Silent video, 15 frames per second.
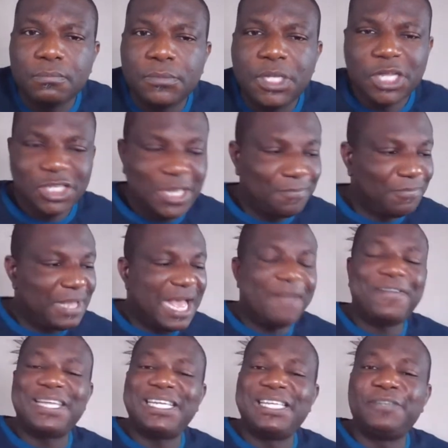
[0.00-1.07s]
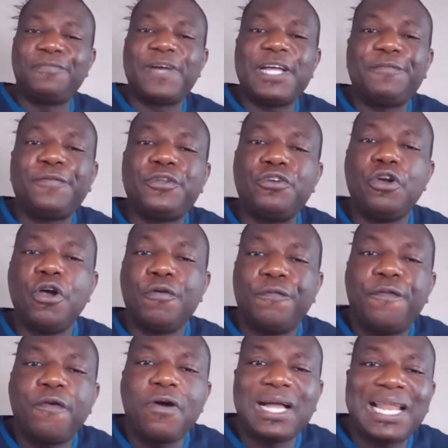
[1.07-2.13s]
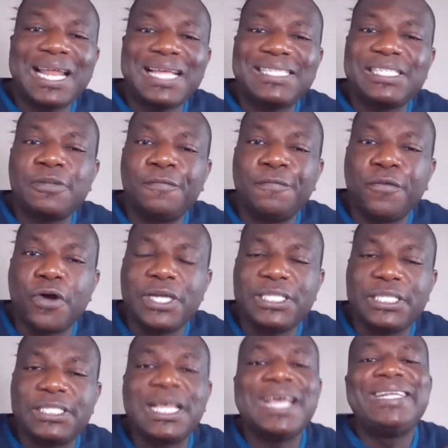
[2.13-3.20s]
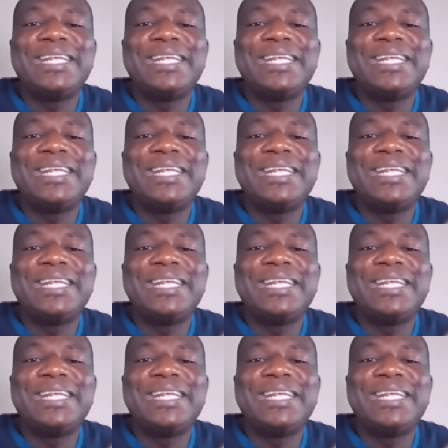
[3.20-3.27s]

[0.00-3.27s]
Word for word: So I've identified for you four classes of voices.